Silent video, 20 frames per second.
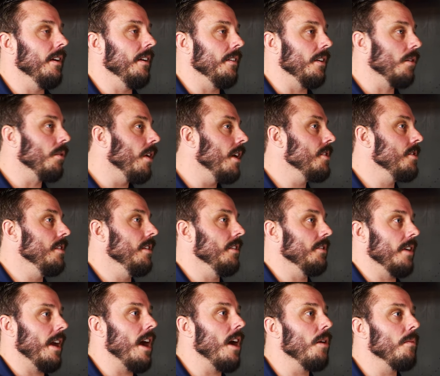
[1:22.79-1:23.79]
And the question
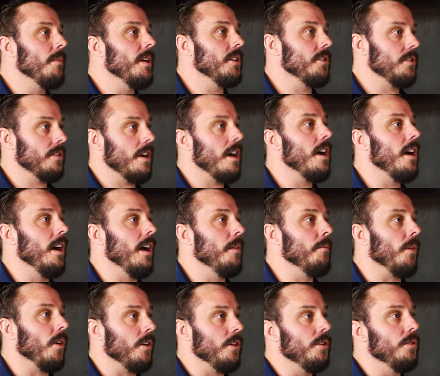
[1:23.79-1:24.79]
is, how much
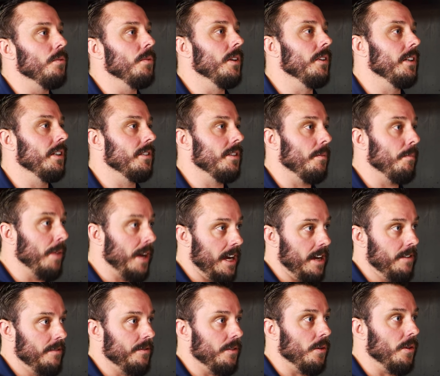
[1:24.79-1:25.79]
time are you willing to
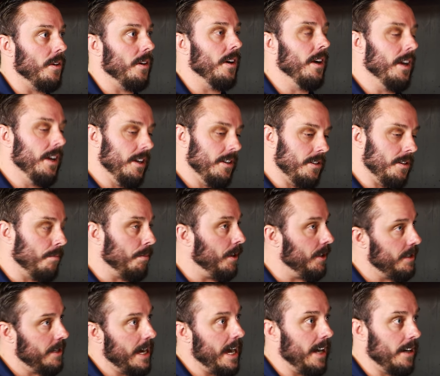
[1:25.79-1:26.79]
pay for to
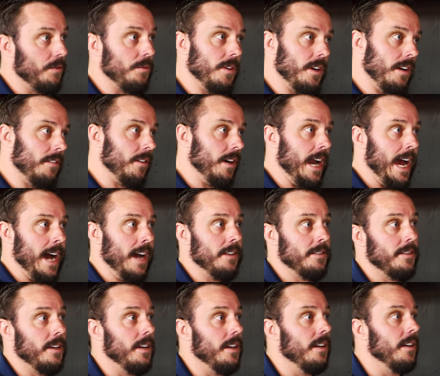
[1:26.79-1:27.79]
protect whatever
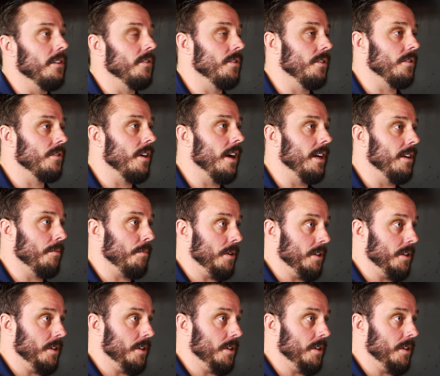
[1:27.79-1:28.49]
asset it is you're trying to